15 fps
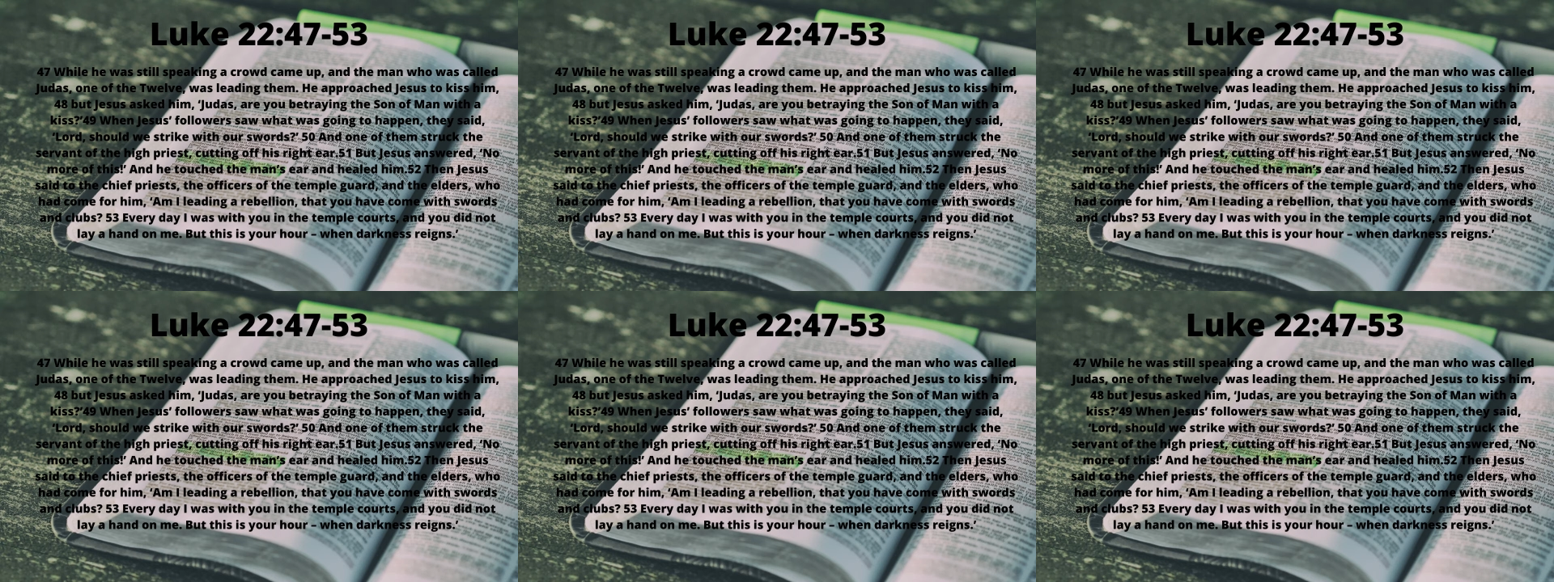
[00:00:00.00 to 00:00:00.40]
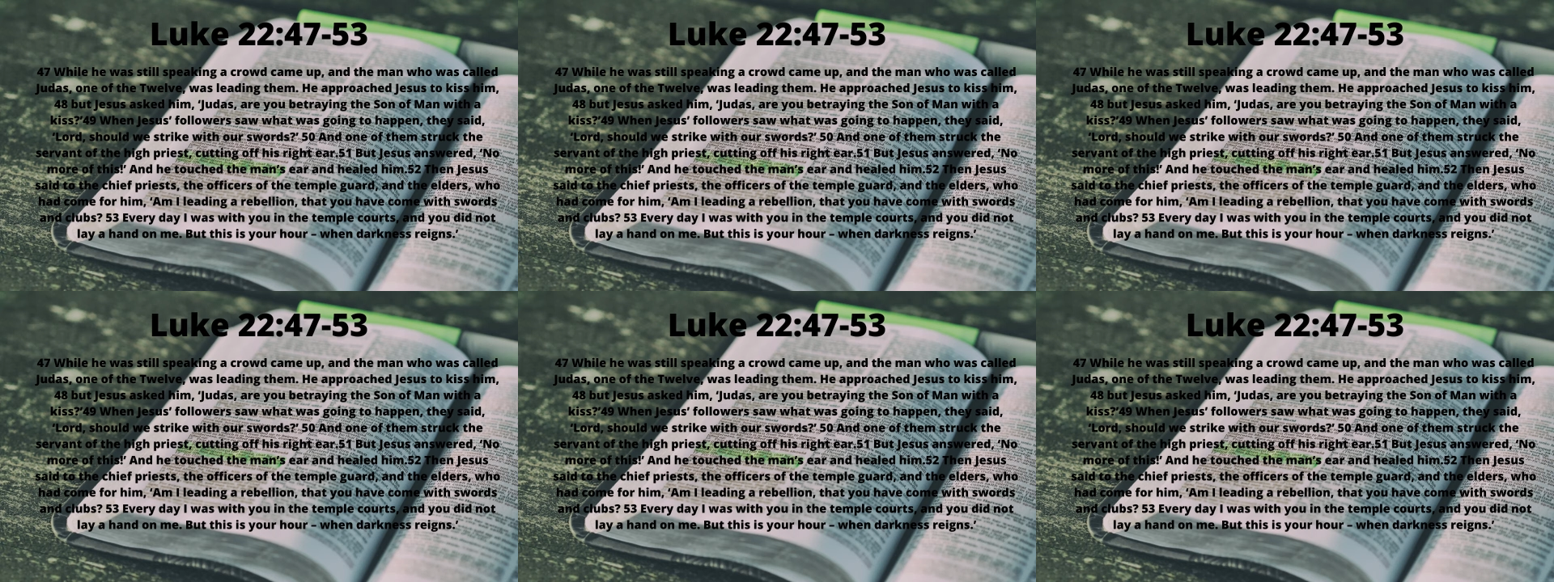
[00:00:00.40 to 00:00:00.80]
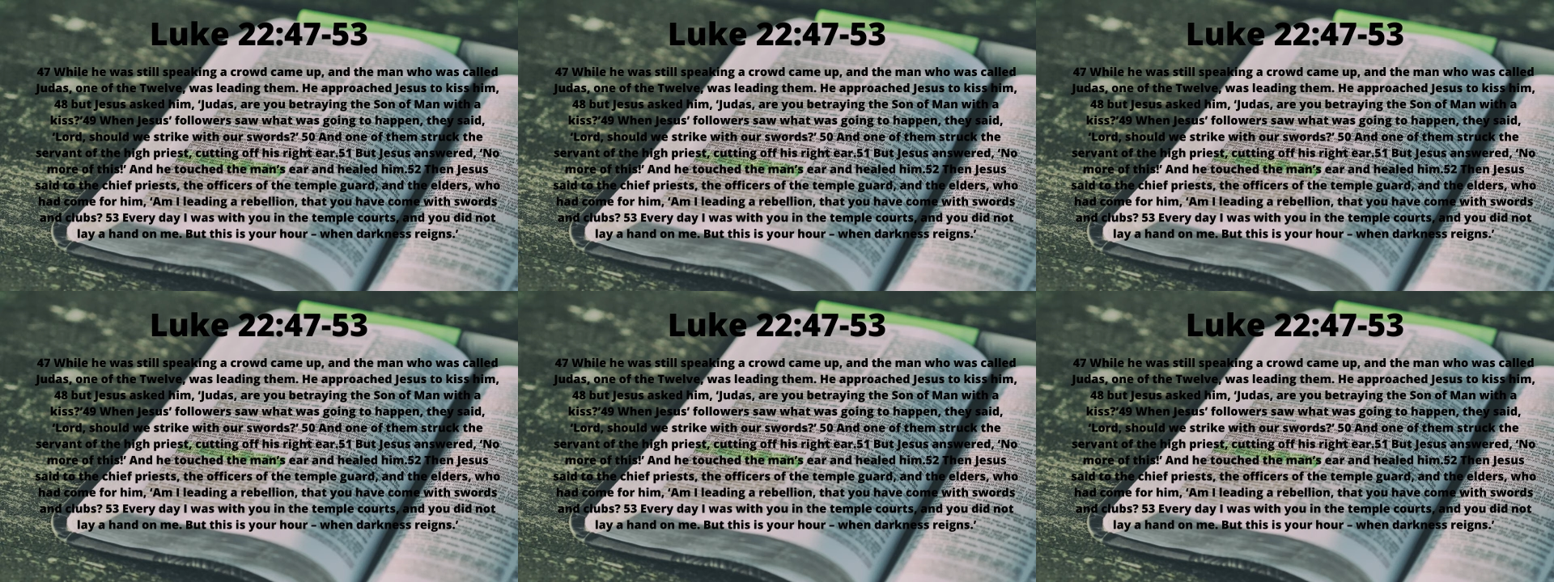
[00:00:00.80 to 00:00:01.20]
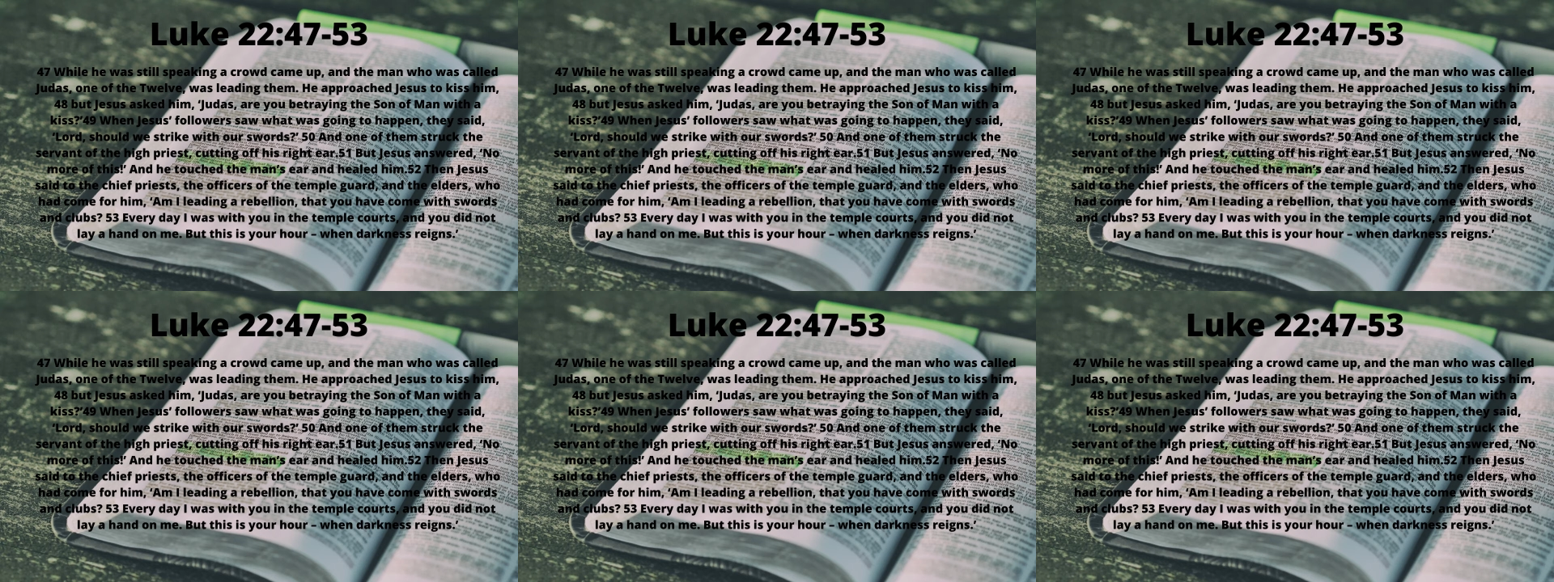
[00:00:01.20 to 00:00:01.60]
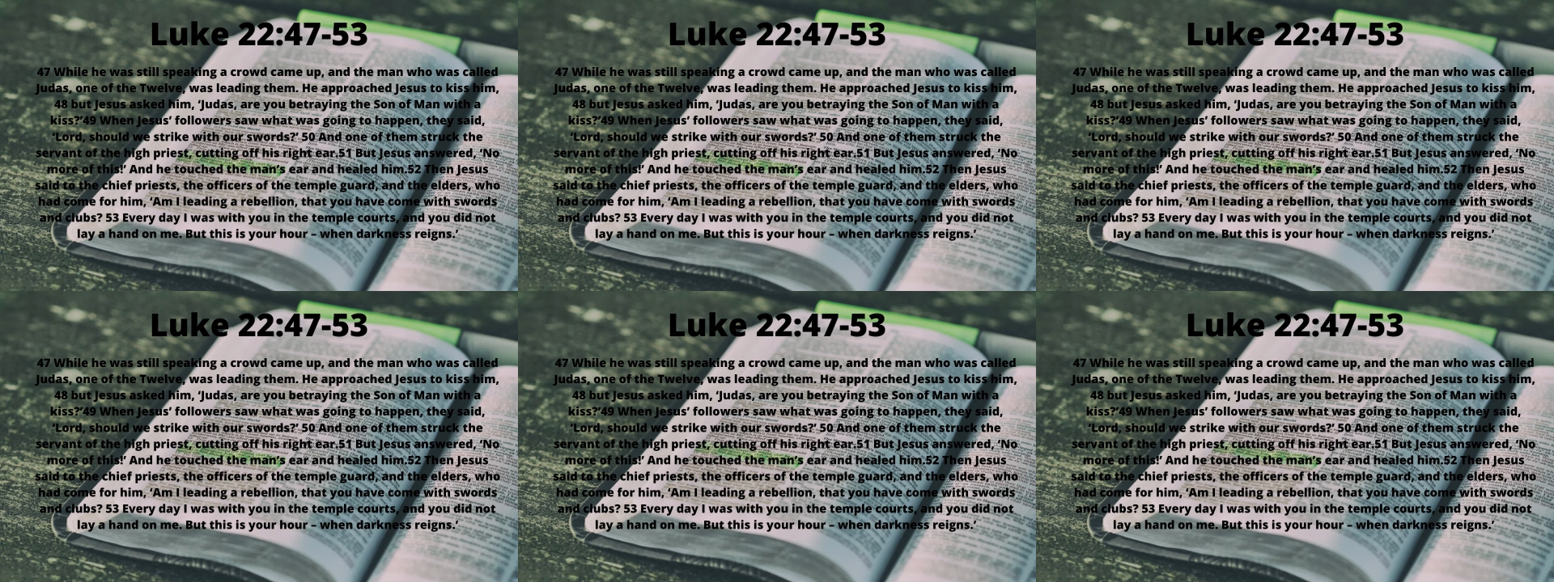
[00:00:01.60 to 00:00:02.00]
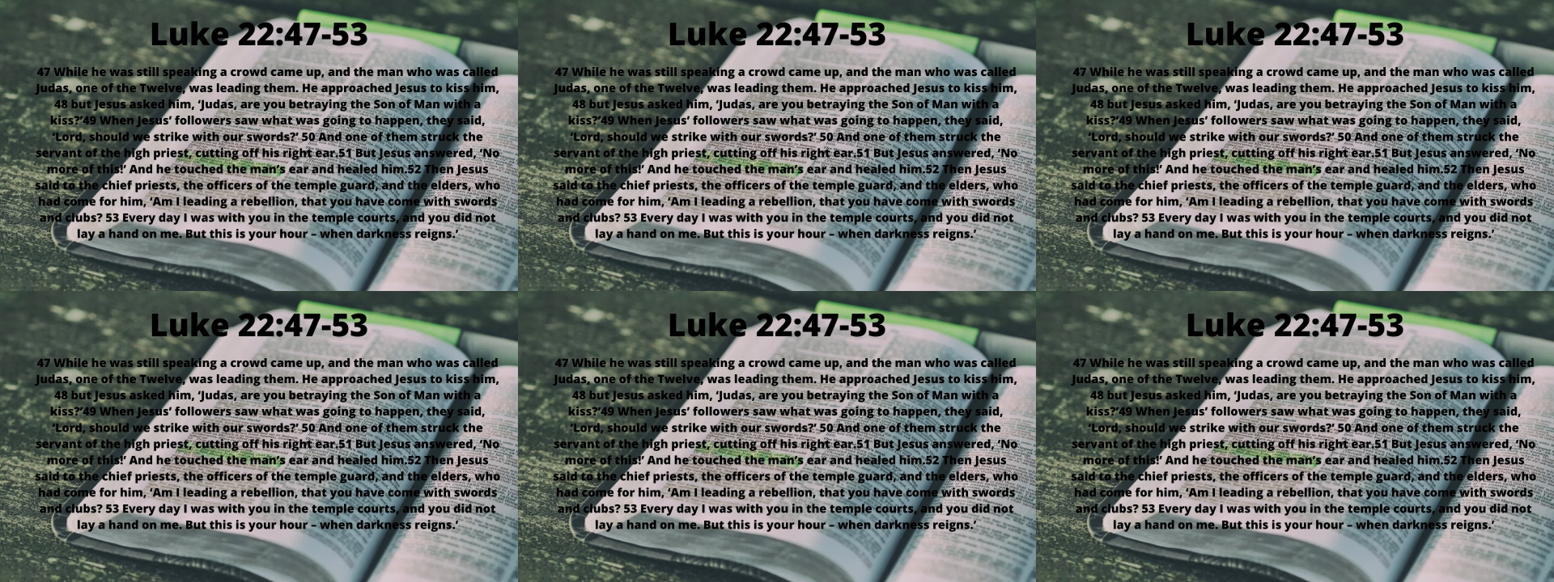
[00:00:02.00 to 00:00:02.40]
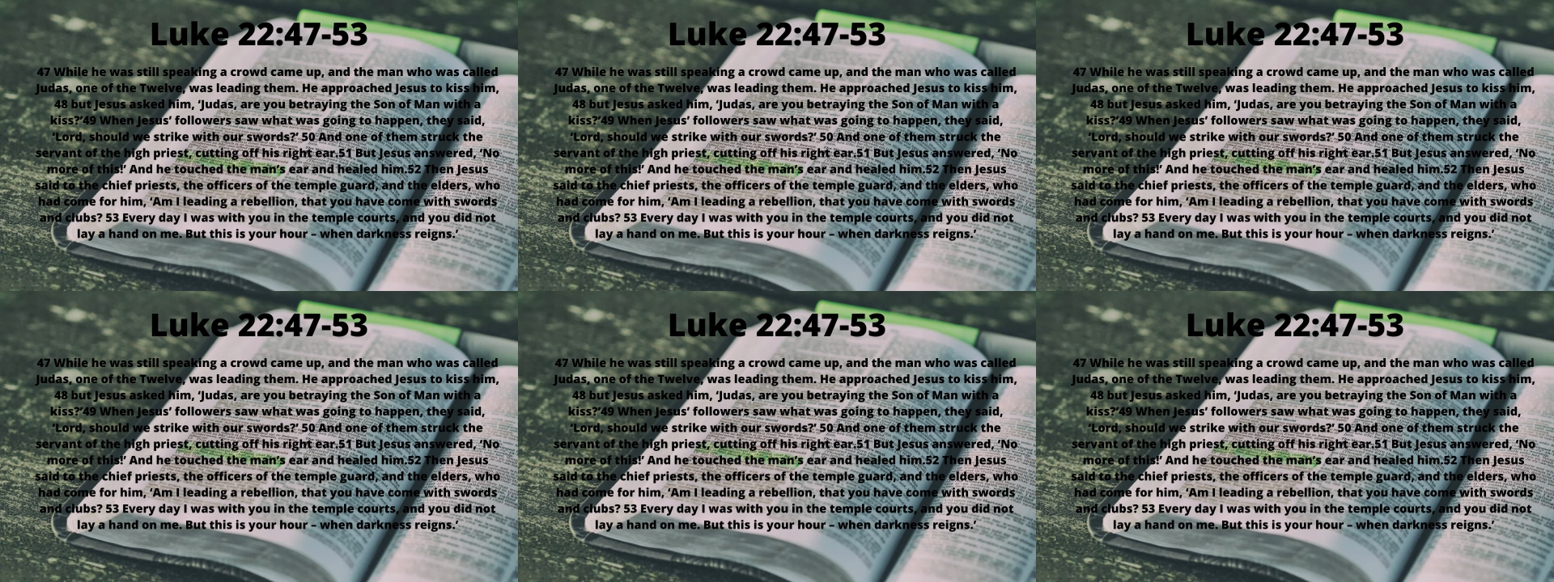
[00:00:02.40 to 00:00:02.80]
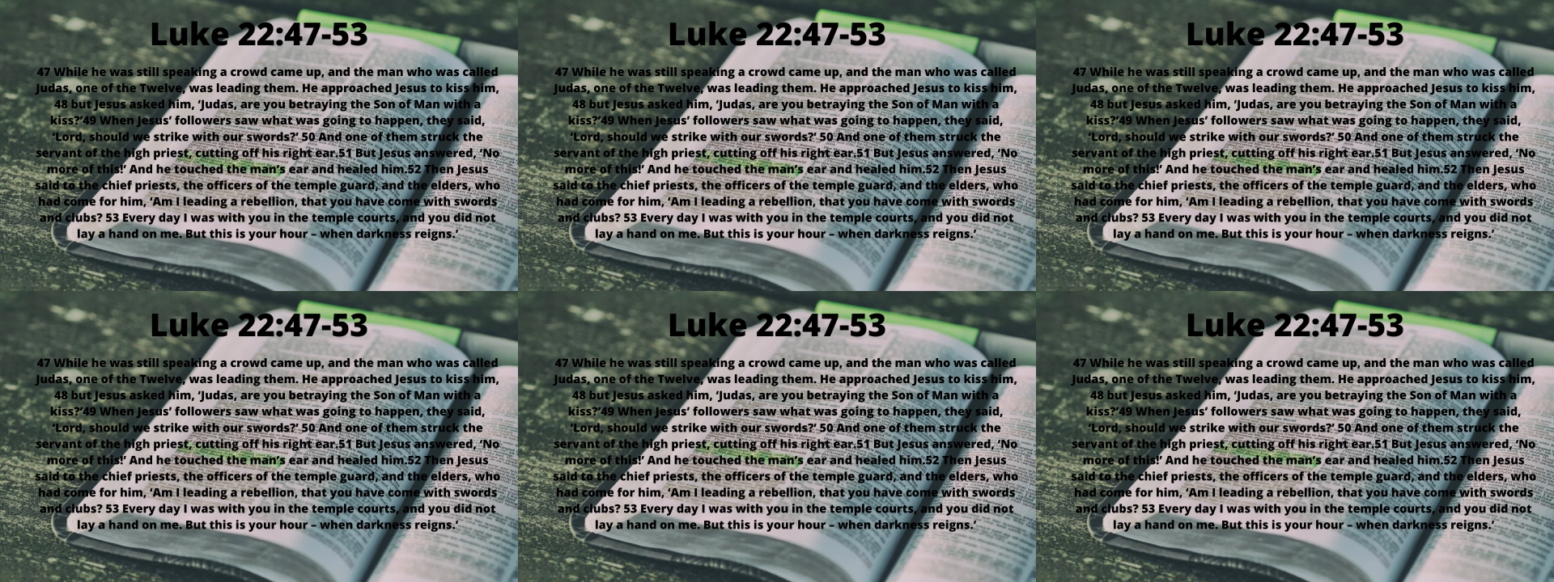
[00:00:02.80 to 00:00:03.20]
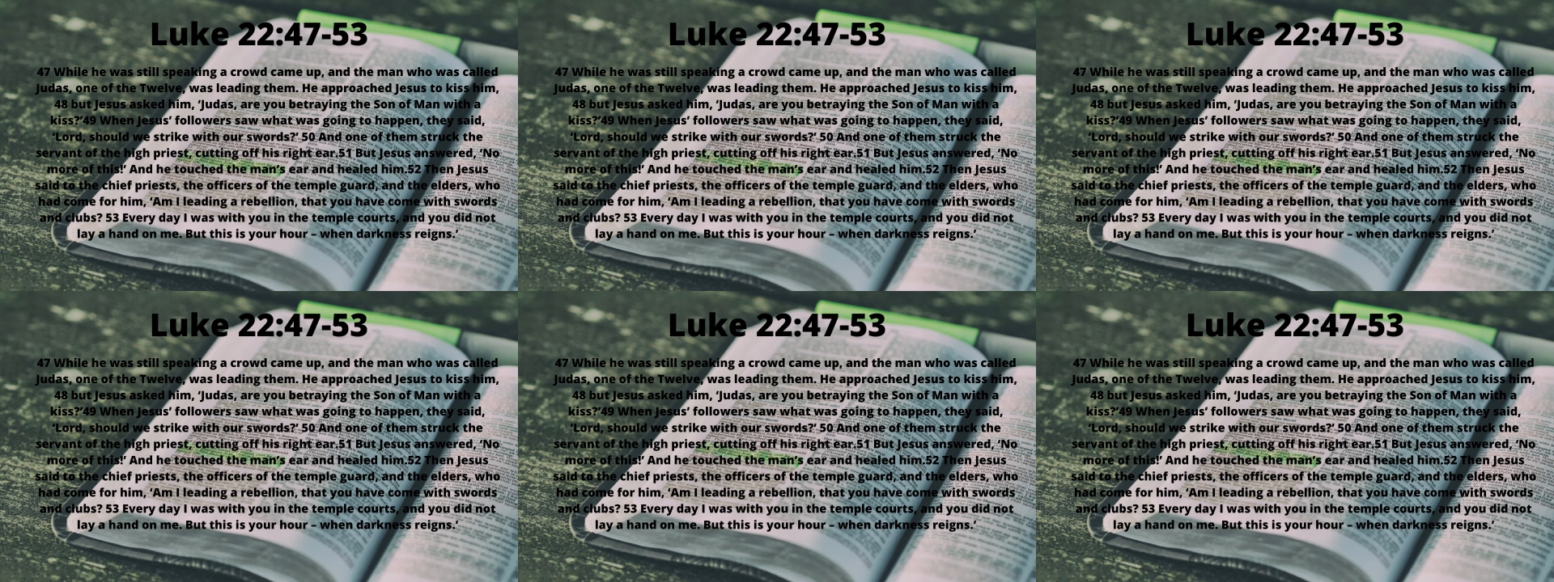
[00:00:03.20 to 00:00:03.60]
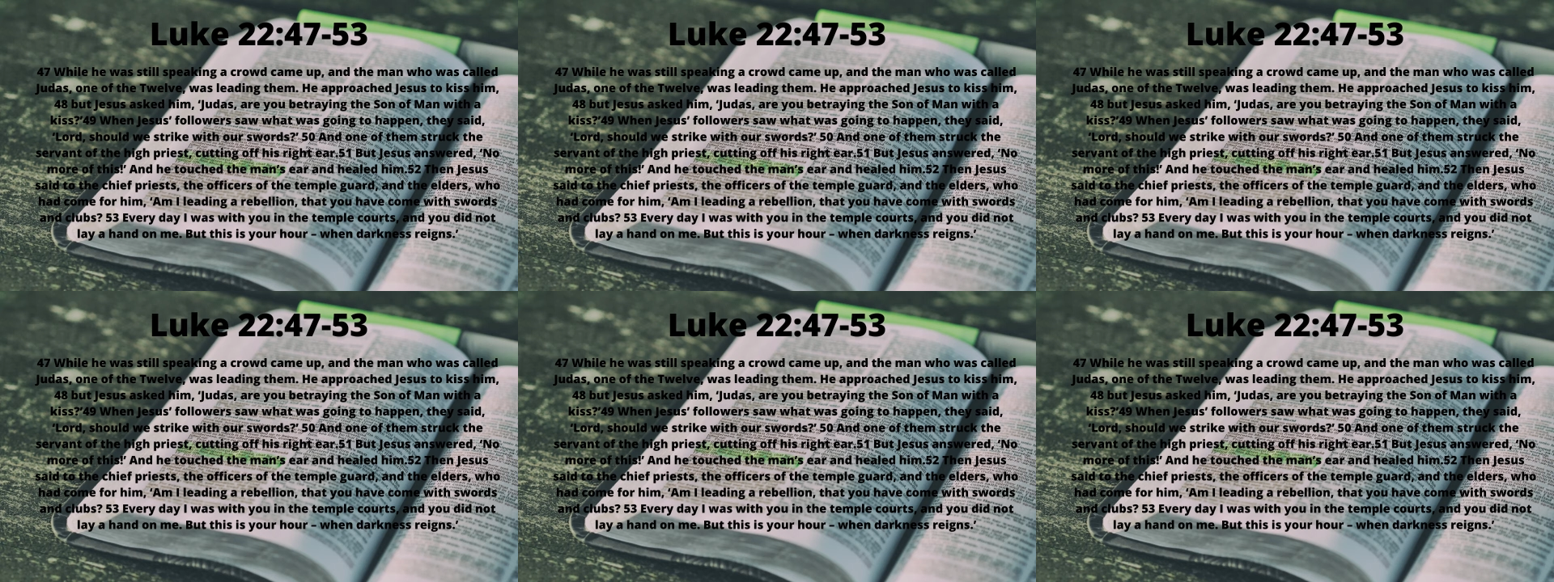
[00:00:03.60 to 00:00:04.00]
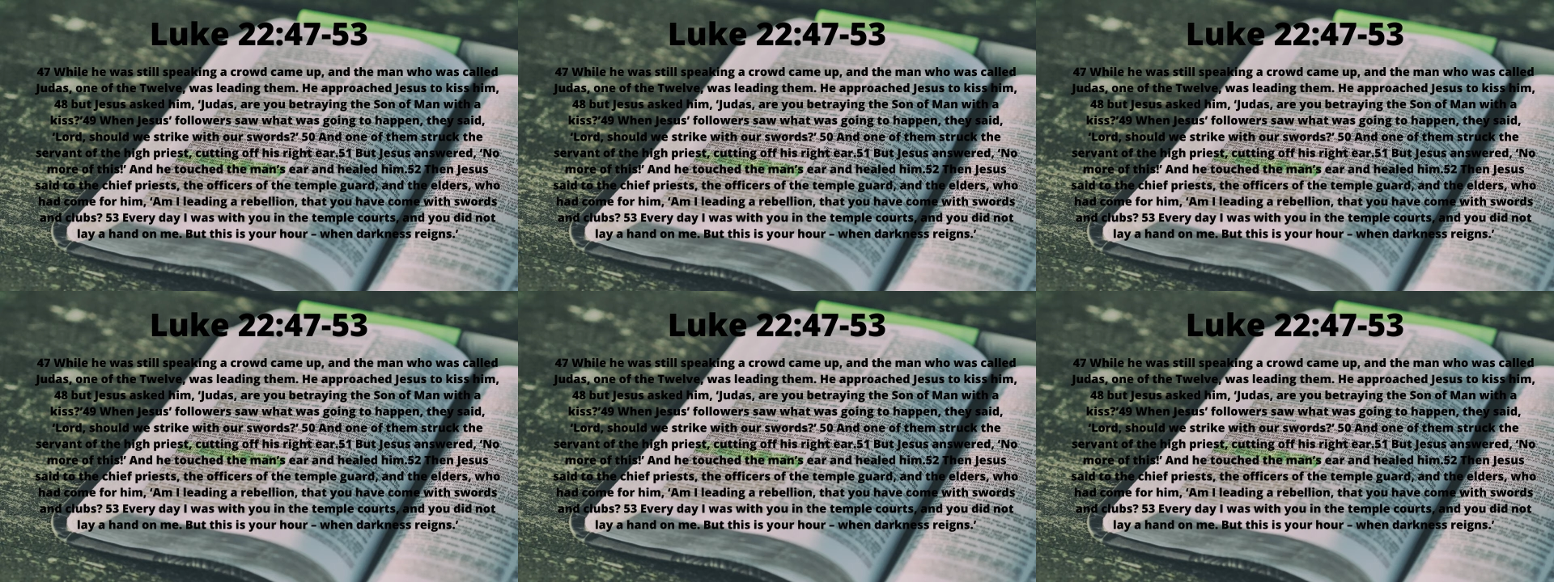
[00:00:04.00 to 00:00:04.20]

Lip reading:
Nobody's mouth can be seen.